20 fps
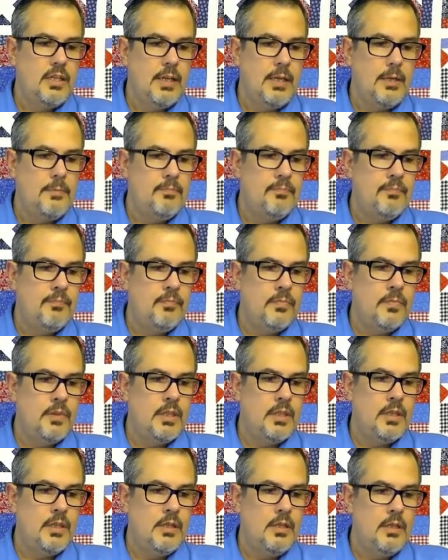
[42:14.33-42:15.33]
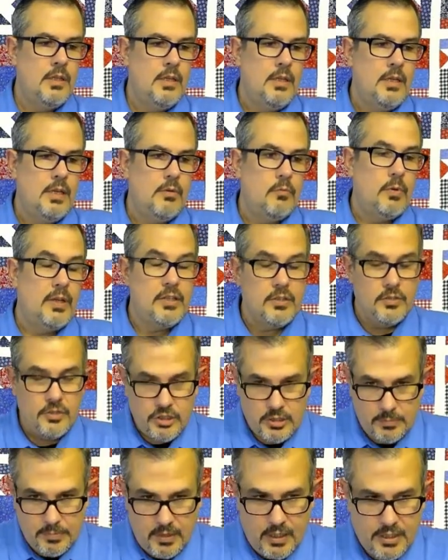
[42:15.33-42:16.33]
Okay. And we do
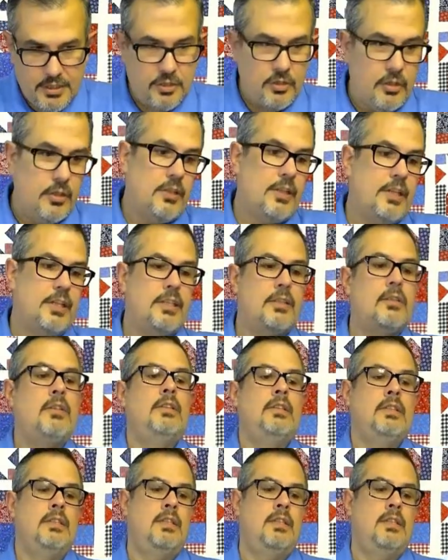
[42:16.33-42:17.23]
ship to Australia.